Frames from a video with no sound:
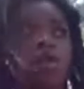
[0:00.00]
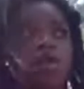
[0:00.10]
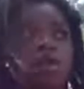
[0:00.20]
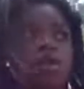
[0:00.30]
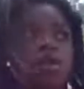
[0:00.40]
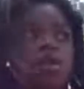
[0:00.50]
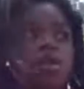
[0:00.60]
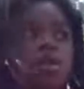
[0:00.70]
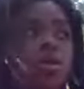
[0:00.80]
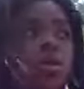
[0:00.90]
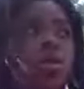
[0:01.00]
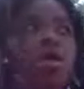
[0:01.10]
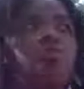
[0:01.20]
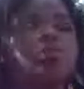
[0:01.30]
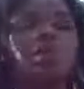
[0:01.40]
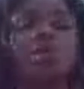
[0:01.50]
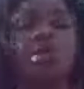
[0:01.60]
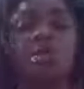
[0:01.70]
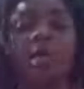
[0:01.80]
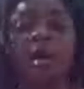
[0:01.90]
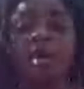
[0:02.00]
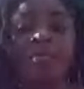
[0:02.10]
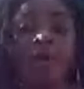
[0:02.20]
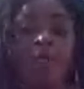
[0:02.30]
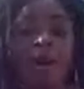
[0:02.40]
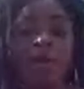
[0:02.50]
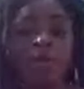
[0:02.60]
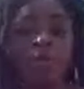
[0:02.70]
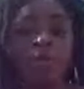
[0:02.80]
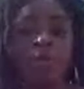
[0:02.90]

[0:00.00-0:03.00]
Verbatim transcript: just it was it just excited my body too much.